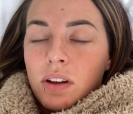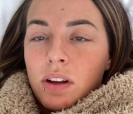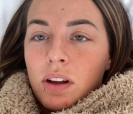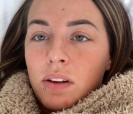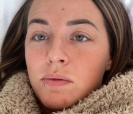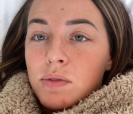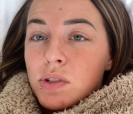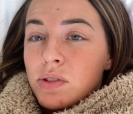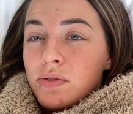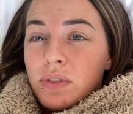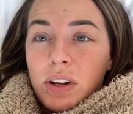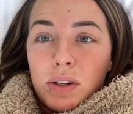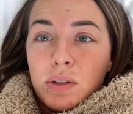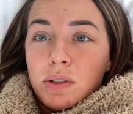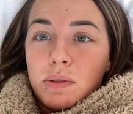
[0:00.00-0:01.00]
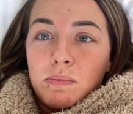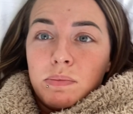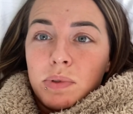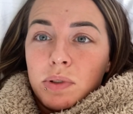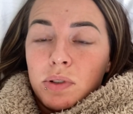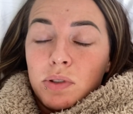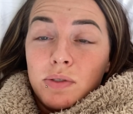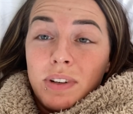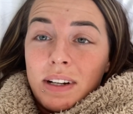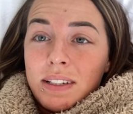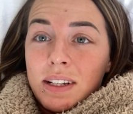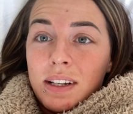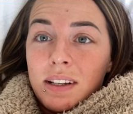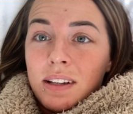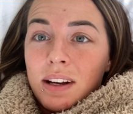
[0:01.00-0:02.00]
I'm just fed up
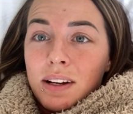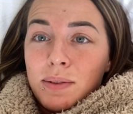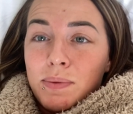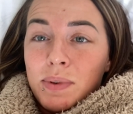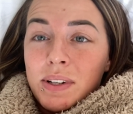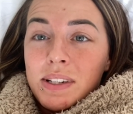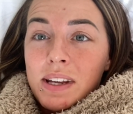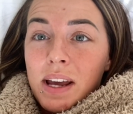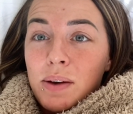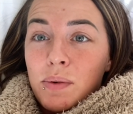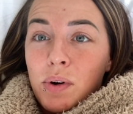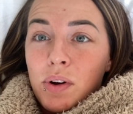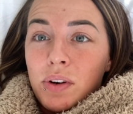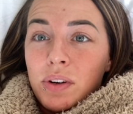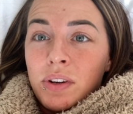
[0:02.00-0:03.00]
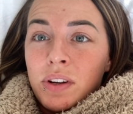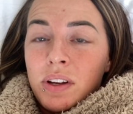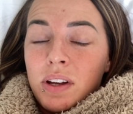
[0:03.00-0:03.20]
already, and on day 1